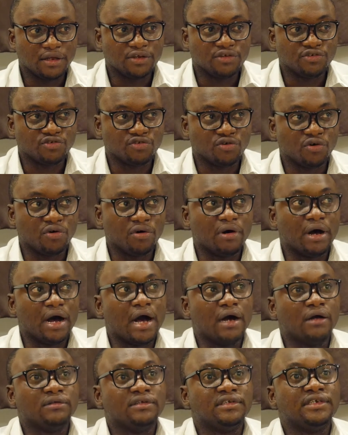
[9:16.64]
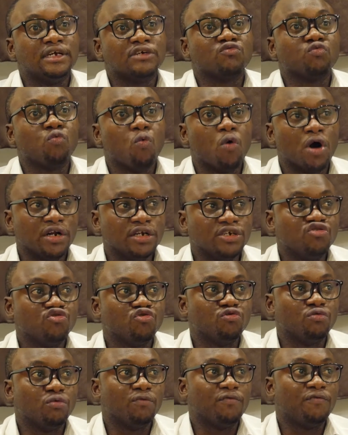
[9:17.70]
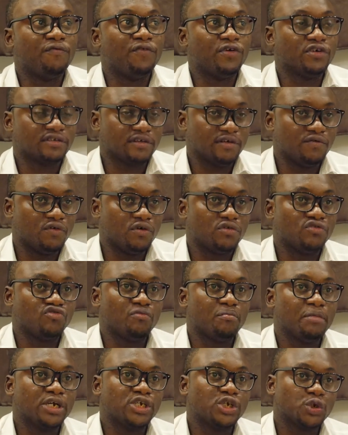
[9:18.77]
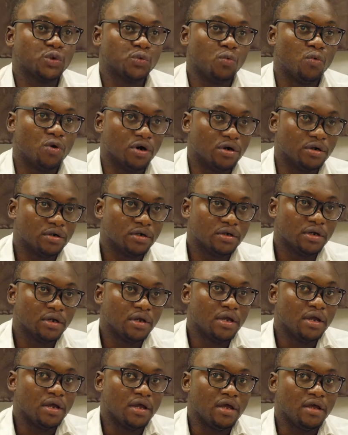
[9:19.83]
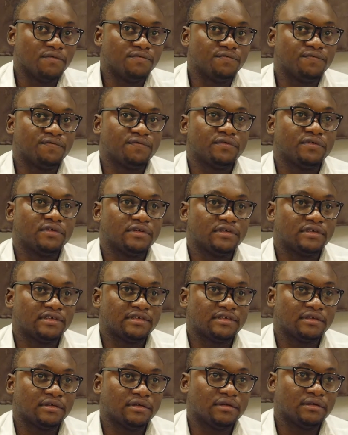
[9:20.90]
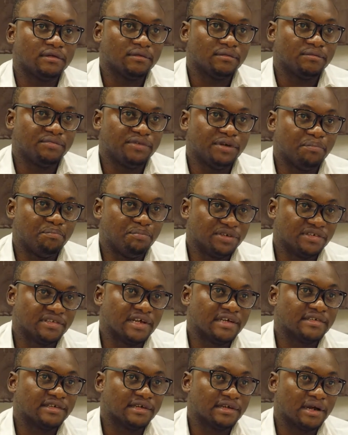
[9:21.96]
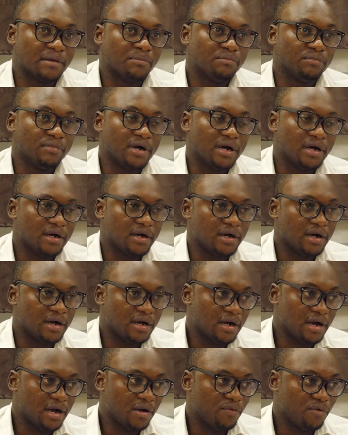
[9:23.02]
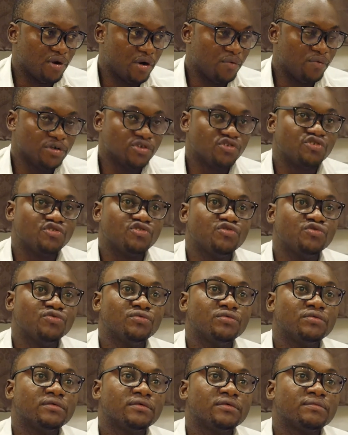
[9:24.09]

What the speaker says: So I just wanted to, first of all, to make sure if the business that I want to do,